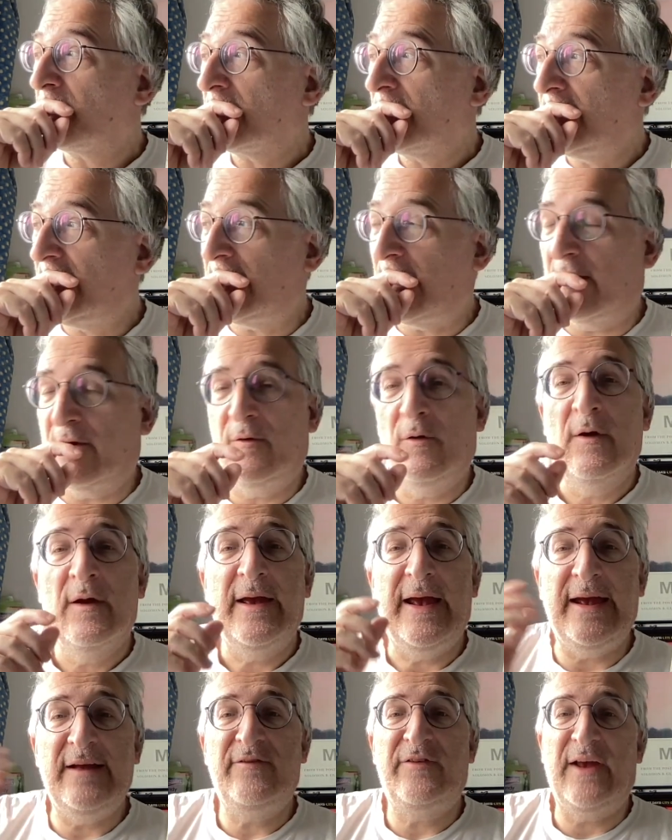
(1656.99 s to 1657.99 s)
You know,
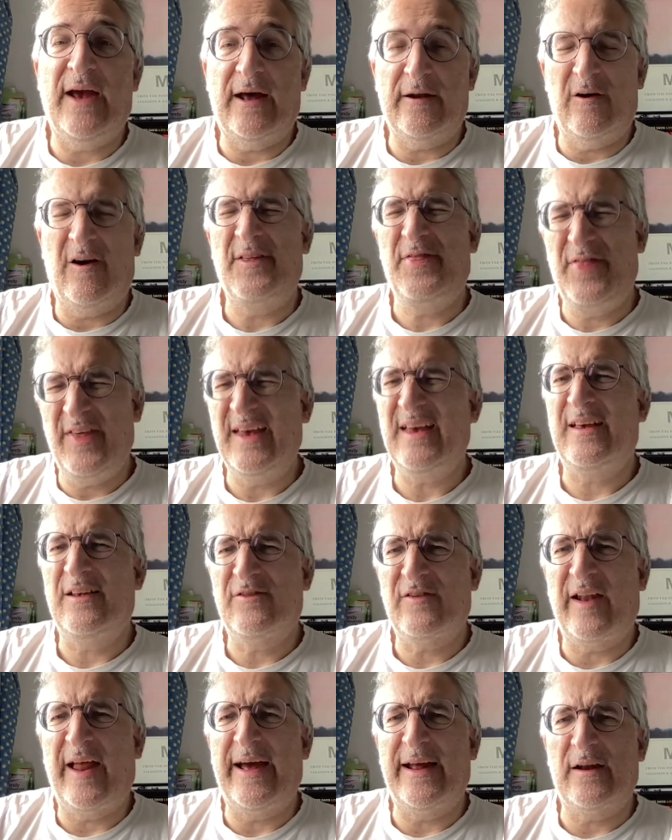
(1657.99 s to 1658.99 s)
Indiana, I think,
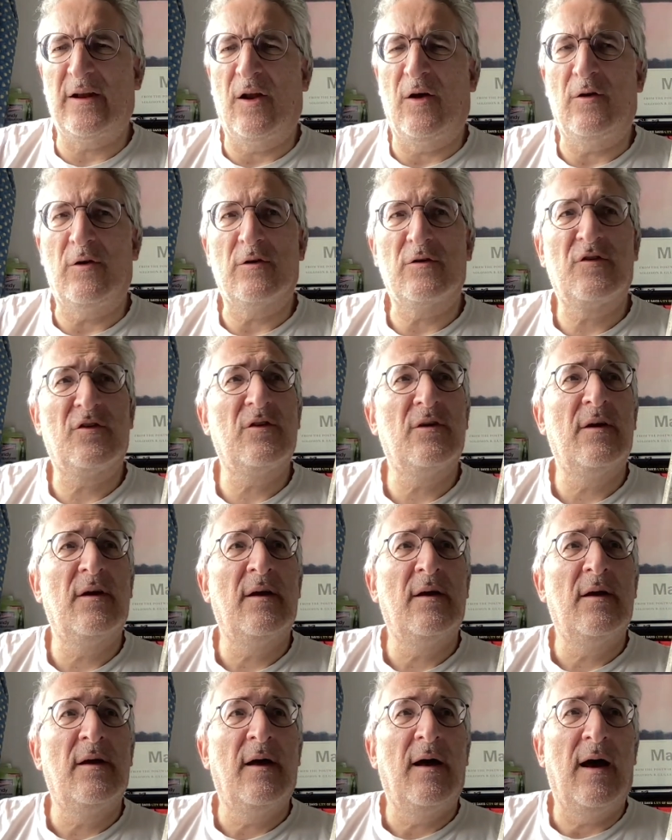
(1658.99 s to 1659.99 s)
is landlocked.
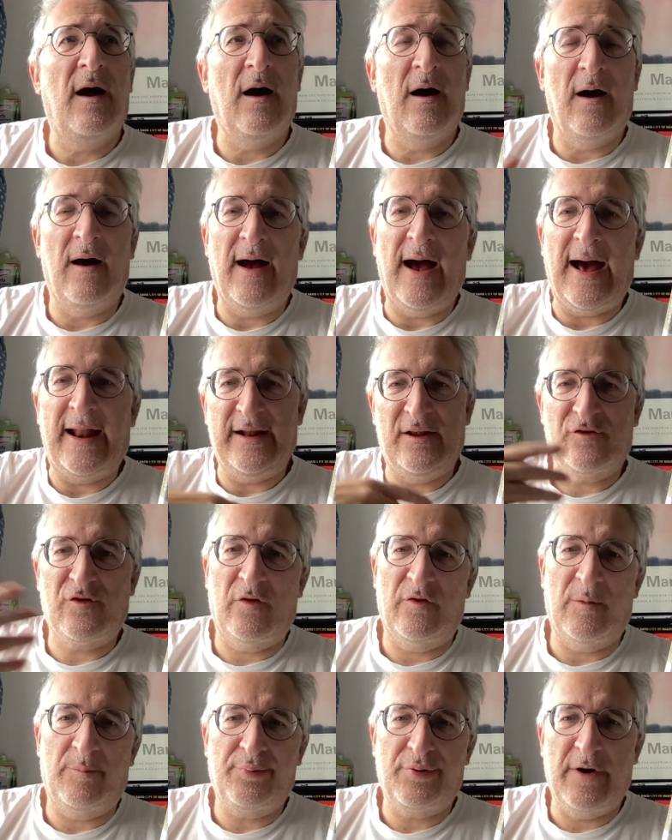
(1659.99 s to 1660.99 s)
Uh, and it's
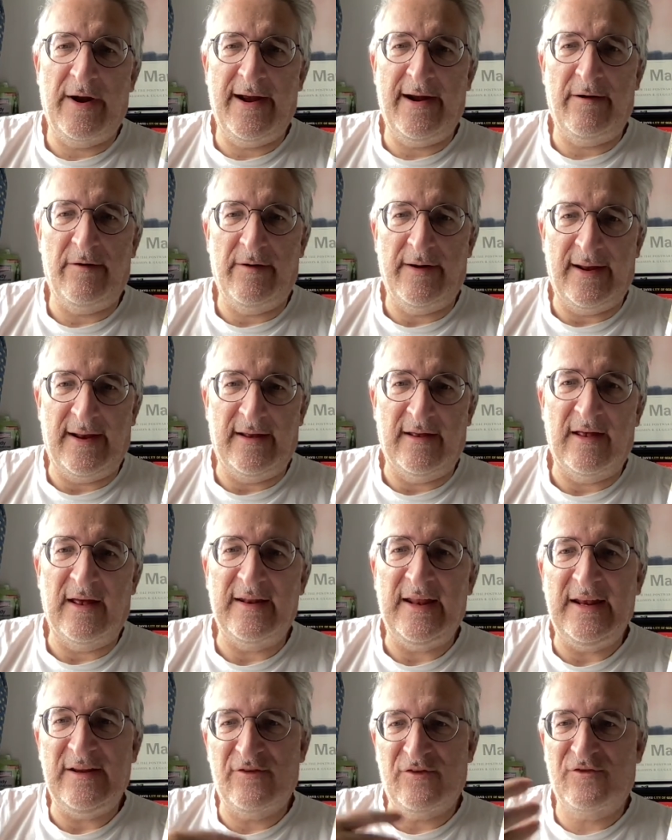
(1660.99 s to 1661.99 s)
on the prairie,
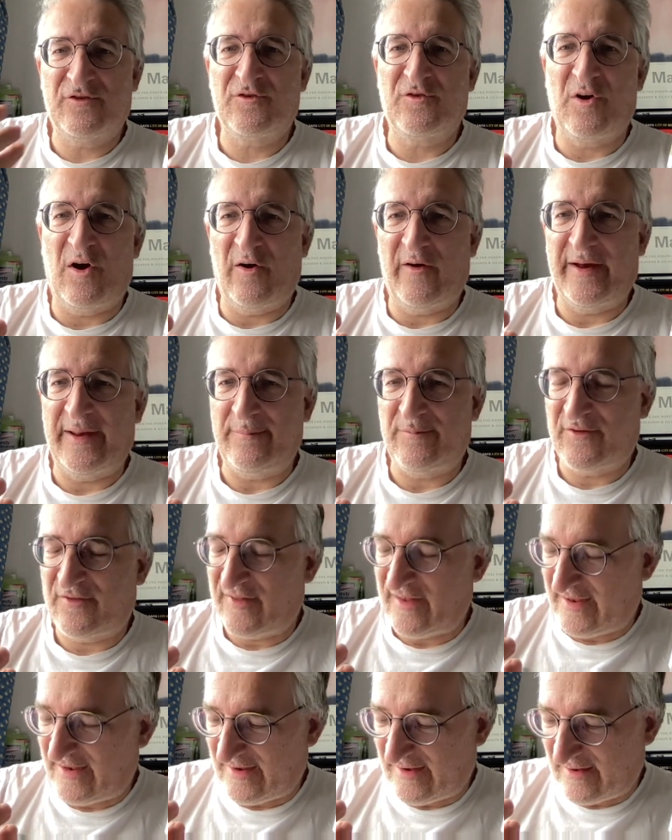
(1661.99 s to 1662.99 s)
and he describes
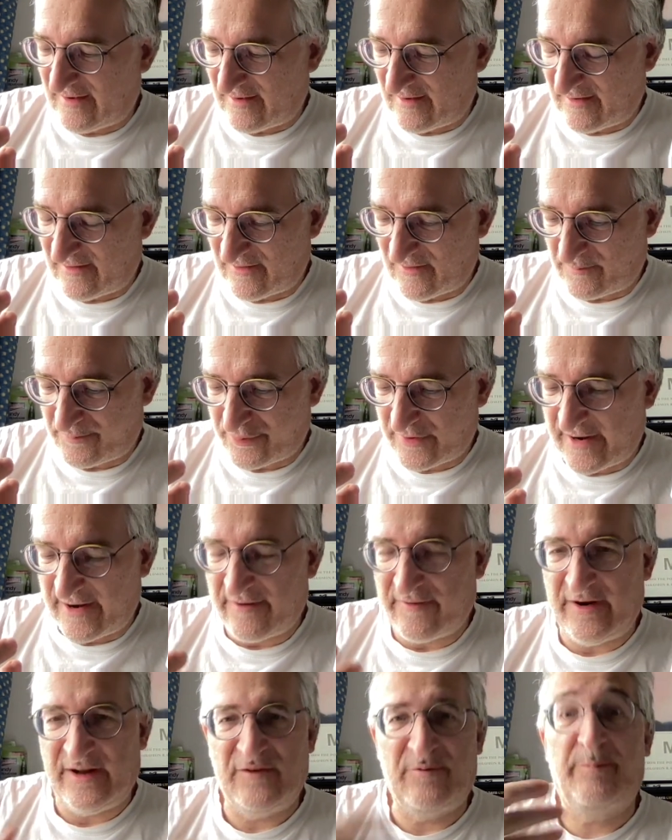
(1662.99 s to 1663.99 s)
the uh, the
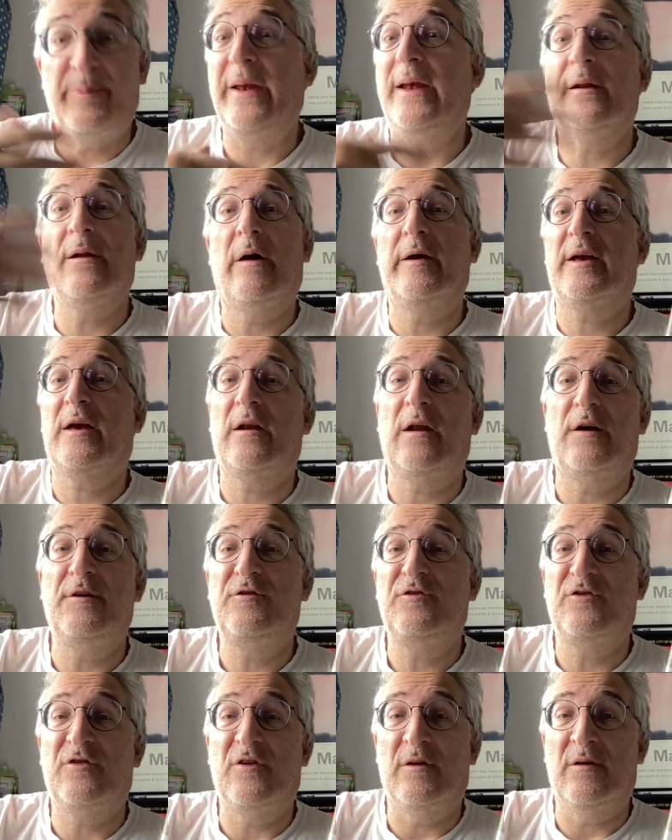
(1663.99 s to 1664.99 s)
prairie as being like an
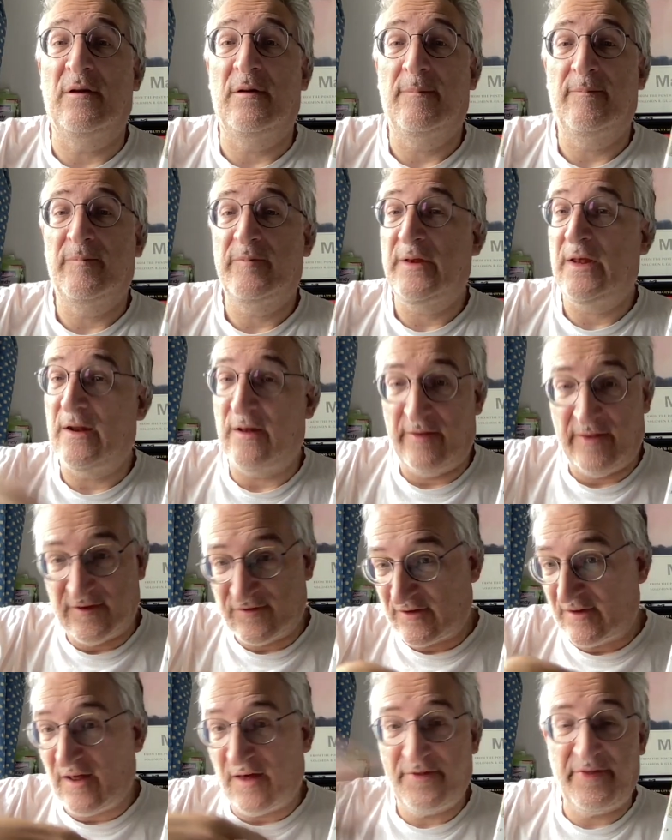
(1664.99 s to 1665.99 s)
ocean. You know,
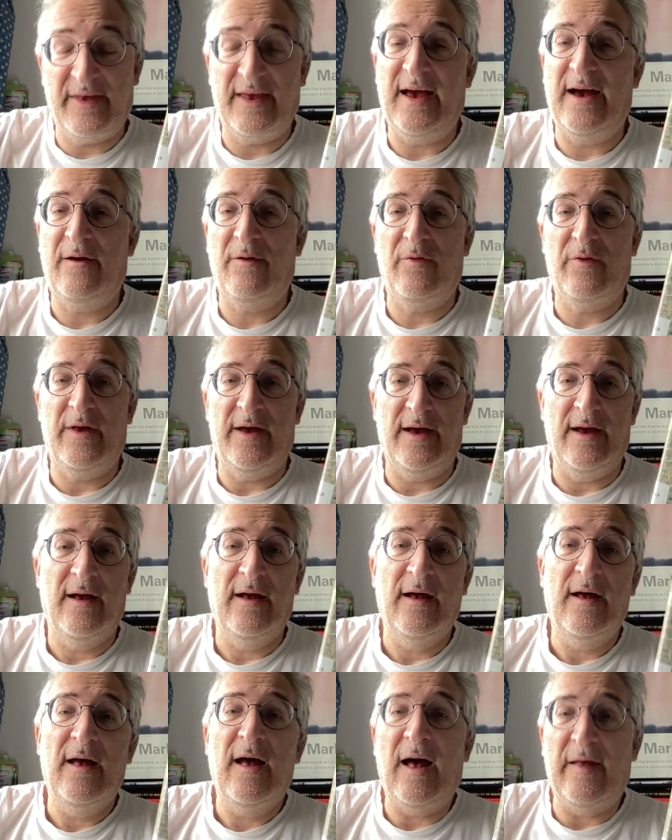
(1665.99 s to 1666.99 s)
there's nothing out there,
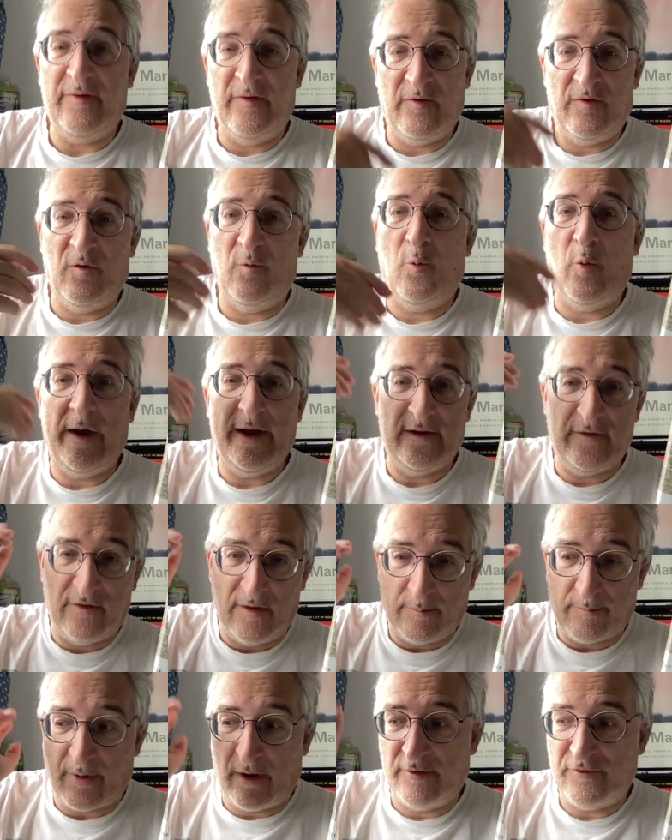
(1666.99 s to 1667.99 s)
and the, the wind
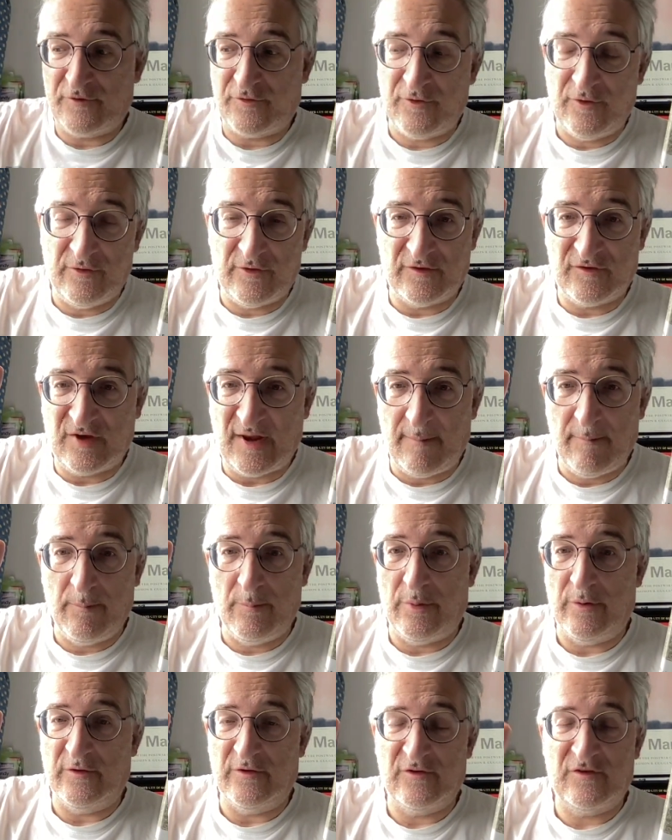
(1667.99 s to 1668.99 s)
that blows through the
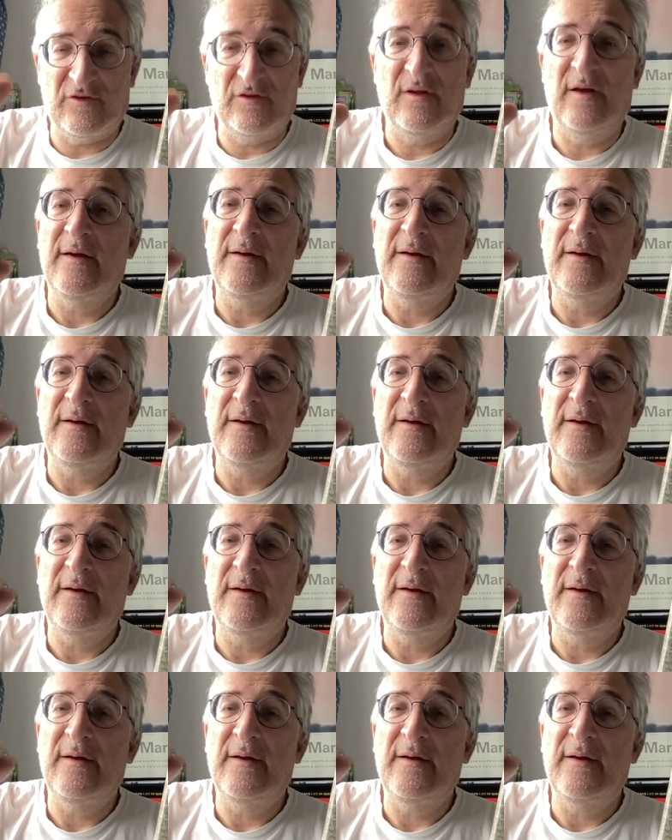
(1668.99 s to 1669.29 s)
timbers